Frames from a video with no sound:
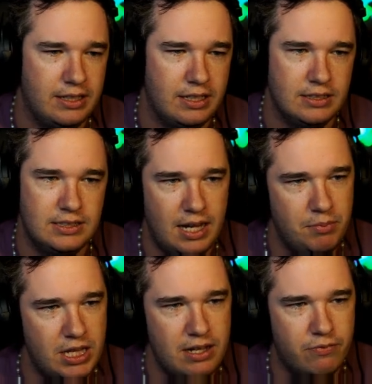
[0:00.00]
Same
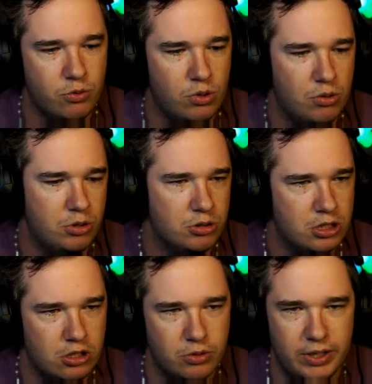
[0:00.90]
thing for what we were
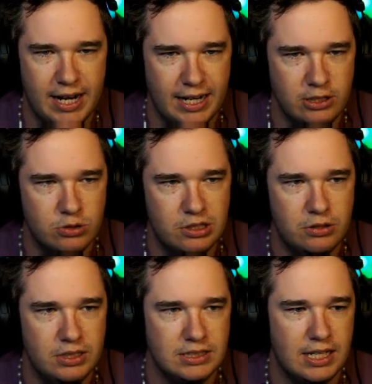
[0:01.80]
talking with Nitro,
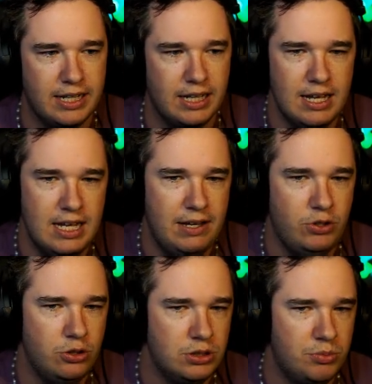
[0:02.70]
is like, if you
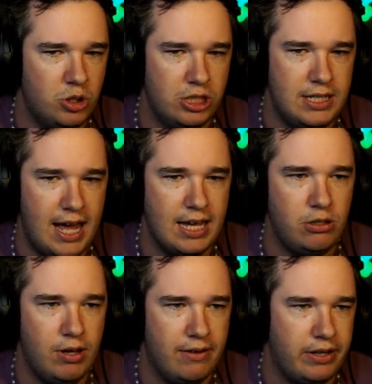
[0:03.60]
use him on attack, you
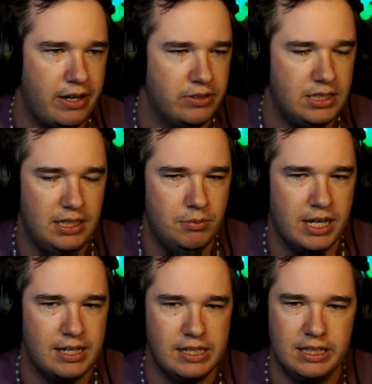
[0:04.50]
have to have a team that
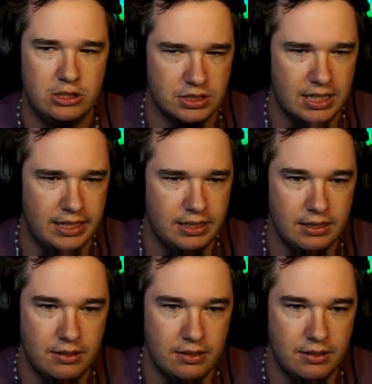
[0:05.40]
can get you to sight.